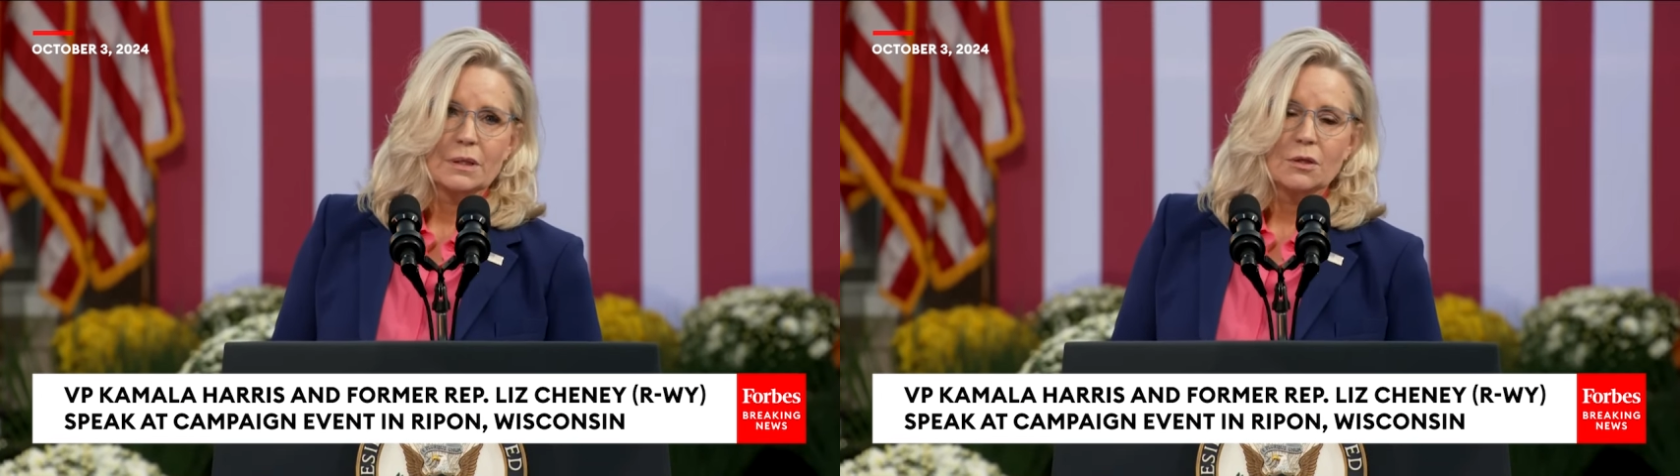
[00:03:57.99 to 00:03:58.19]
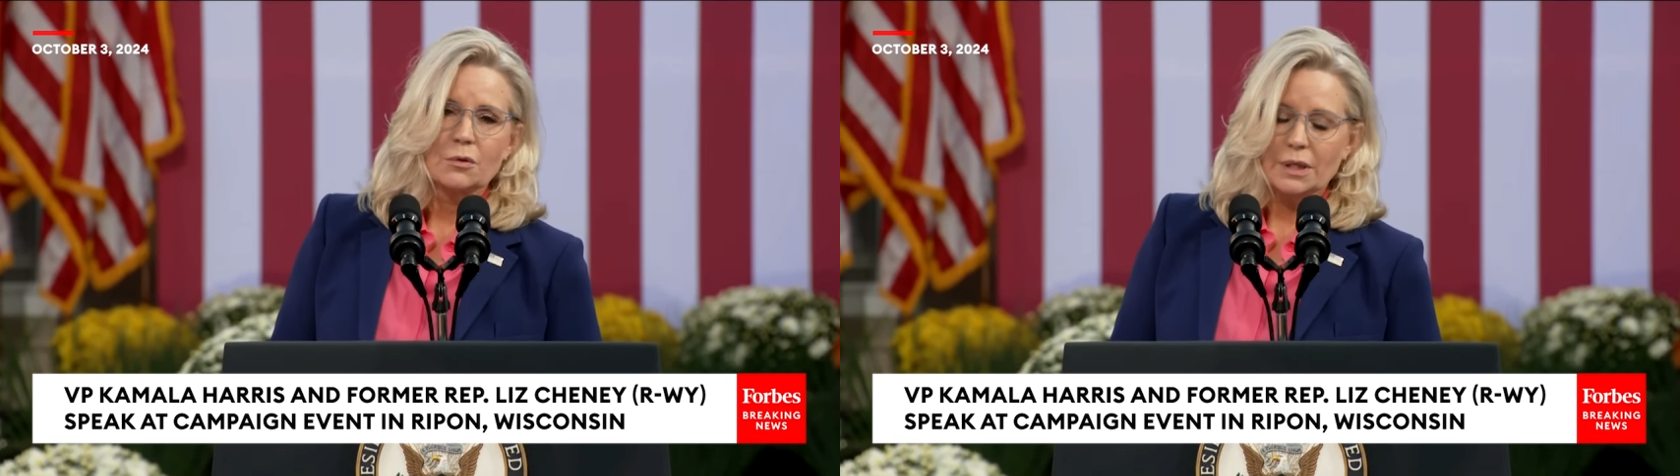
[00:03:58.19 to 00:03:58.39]

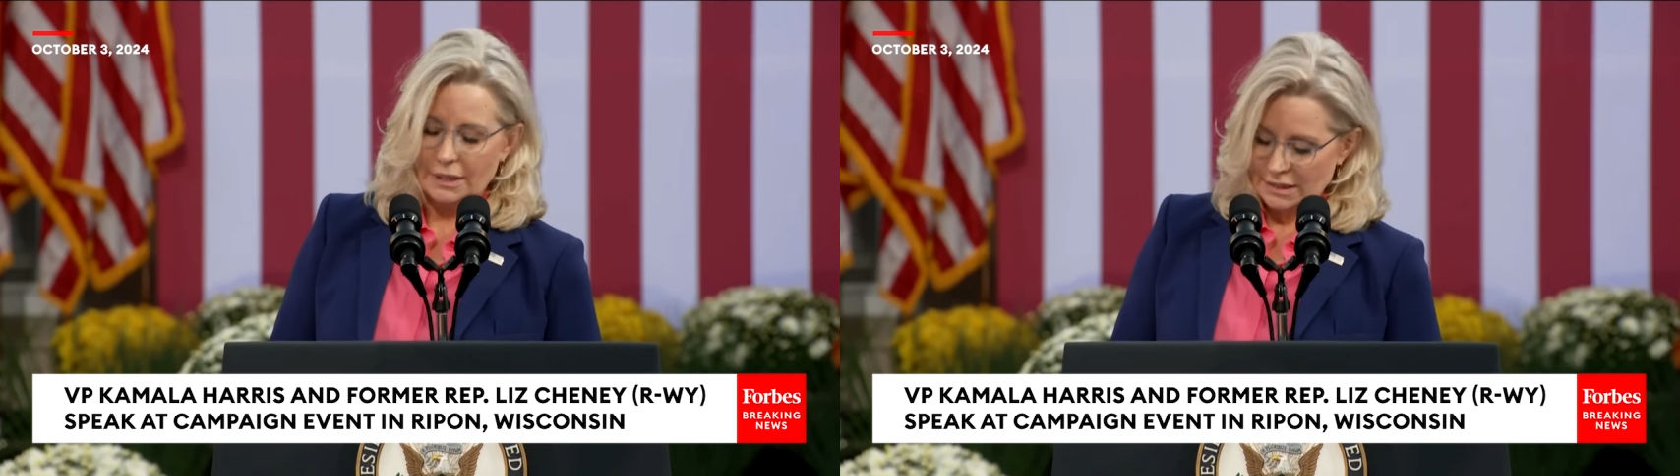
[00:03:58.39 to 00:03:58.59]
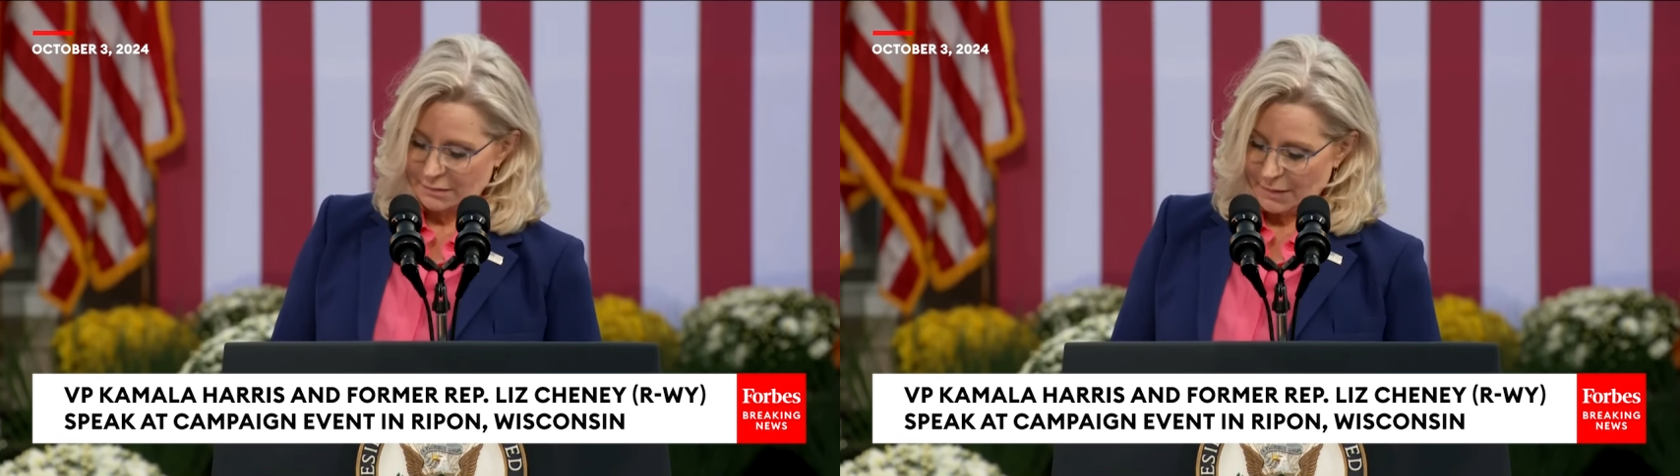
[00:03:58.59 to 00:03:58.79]
who can
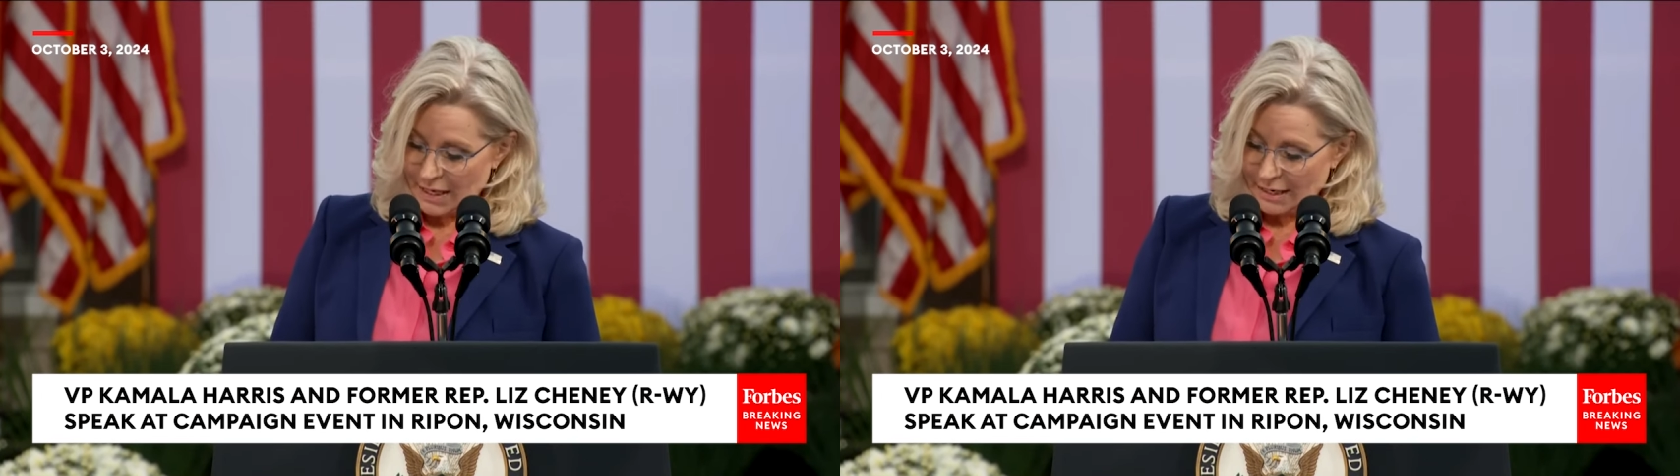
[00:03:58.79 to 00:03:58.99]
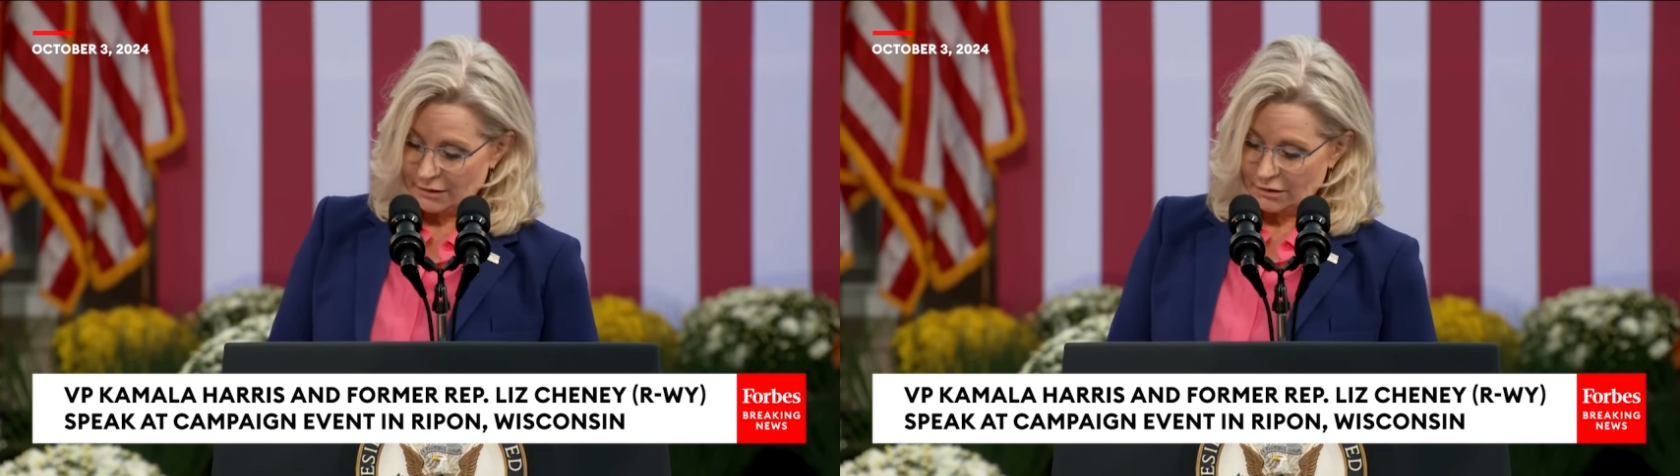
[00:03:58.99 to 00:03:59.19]

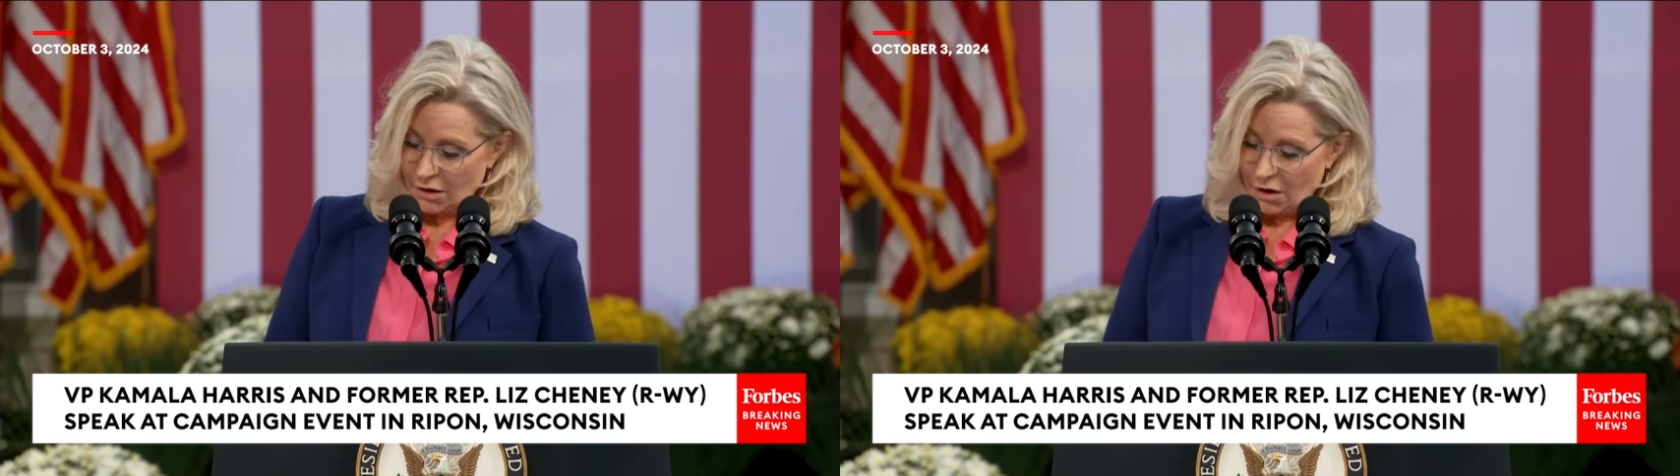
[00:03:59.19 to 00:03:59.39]
inspire